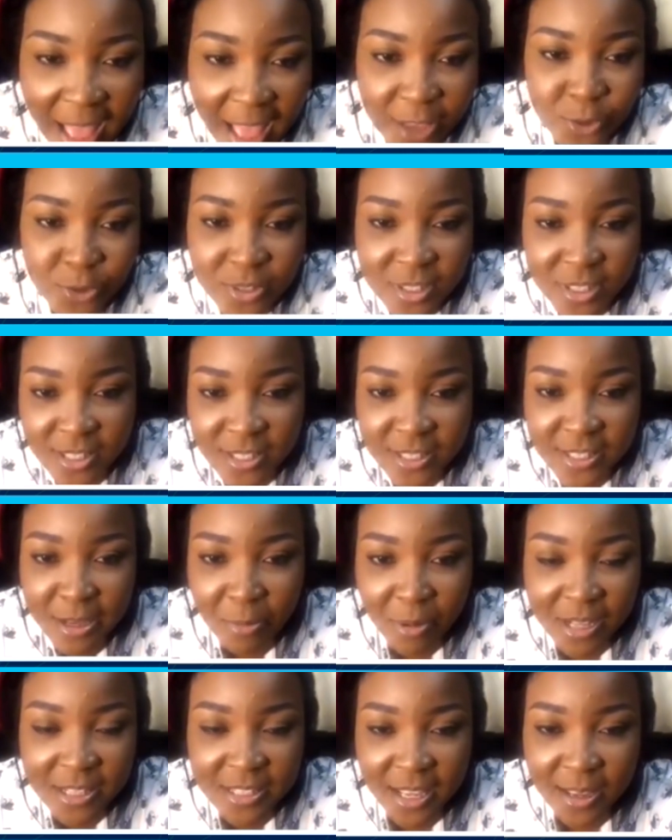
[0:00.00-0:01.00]
This one is that
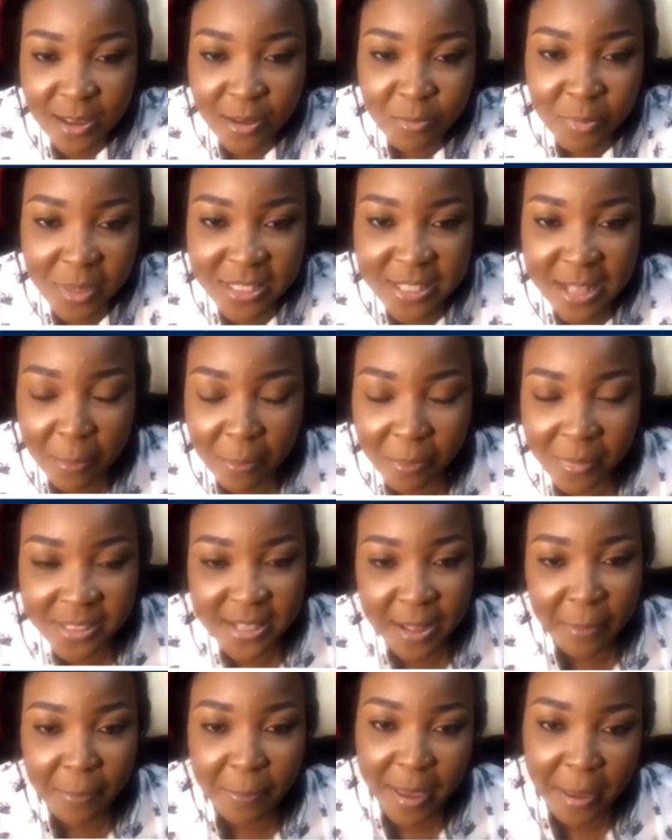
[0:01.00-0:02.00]
when
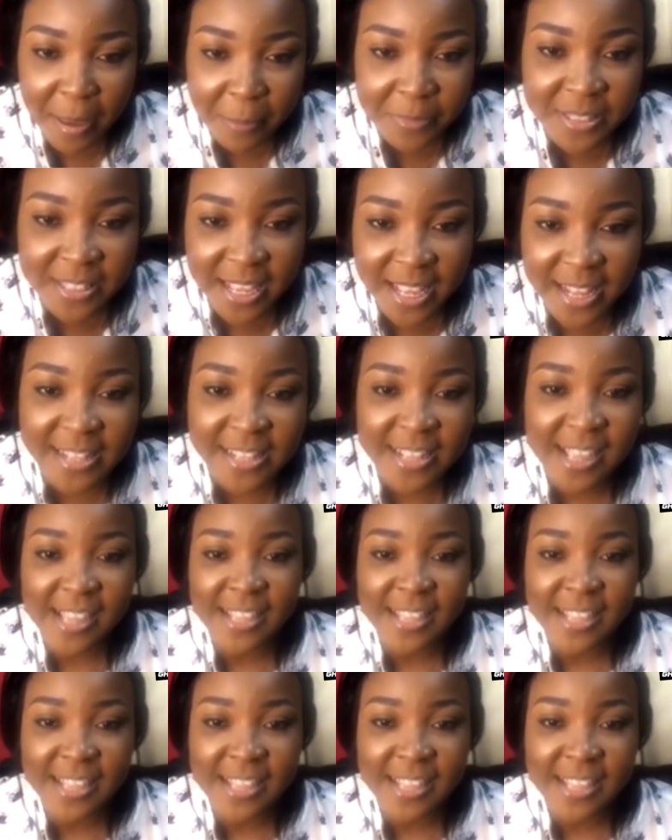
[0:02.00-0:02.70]
Marlene asked Roy